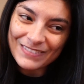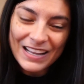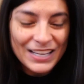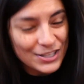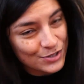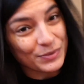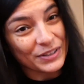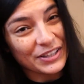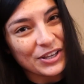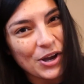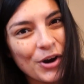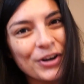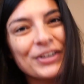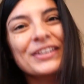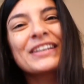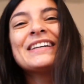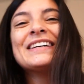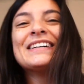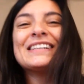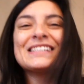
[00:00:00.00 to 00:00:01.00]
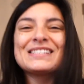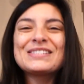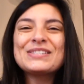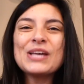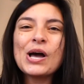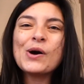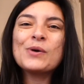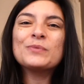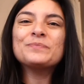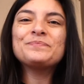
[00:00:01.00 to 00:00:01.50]
It's really hard.
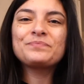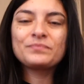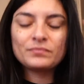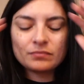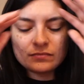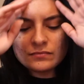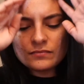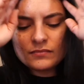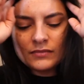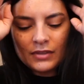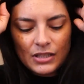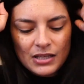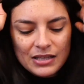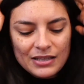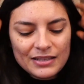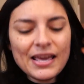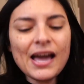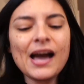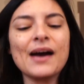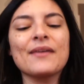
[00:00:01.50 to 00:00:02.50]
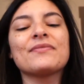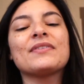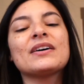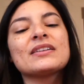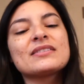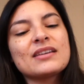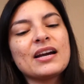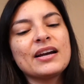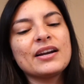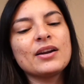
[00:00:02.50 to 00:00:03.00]
So yeah,
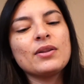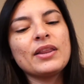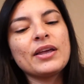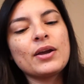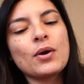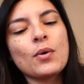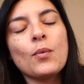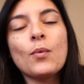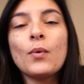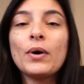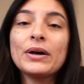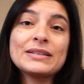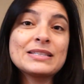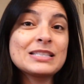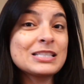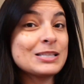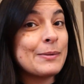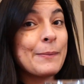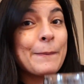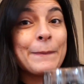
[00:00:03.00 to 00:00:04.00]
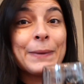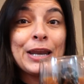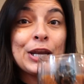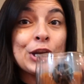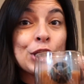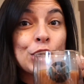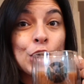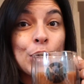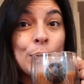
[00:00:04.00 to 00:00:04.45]
that's kind of like what's been